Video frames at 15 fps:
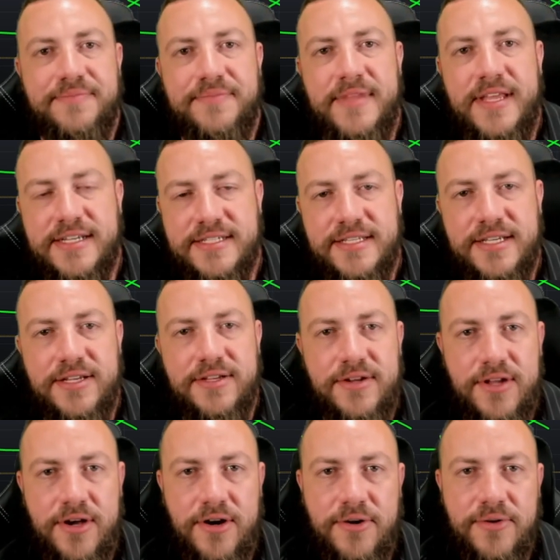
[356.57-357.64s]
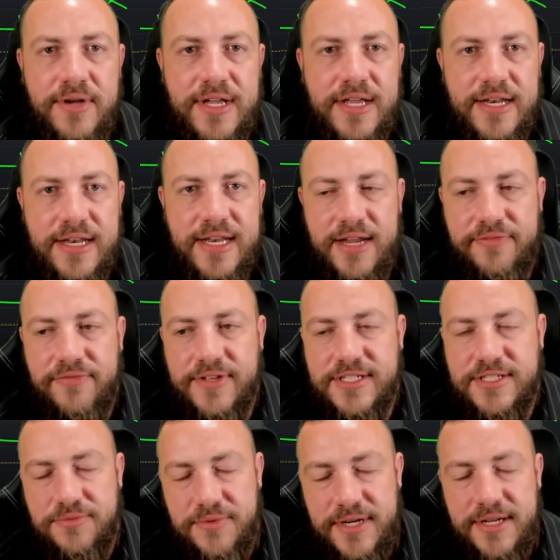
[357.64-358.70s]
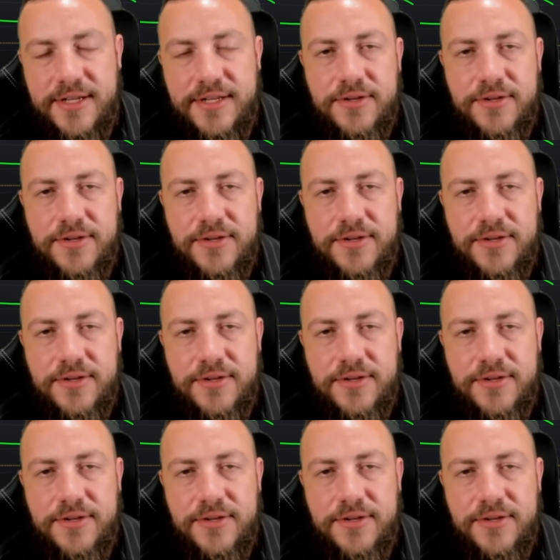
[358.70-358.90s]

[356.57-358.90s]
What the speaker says: Next thing you know, Netflix is reading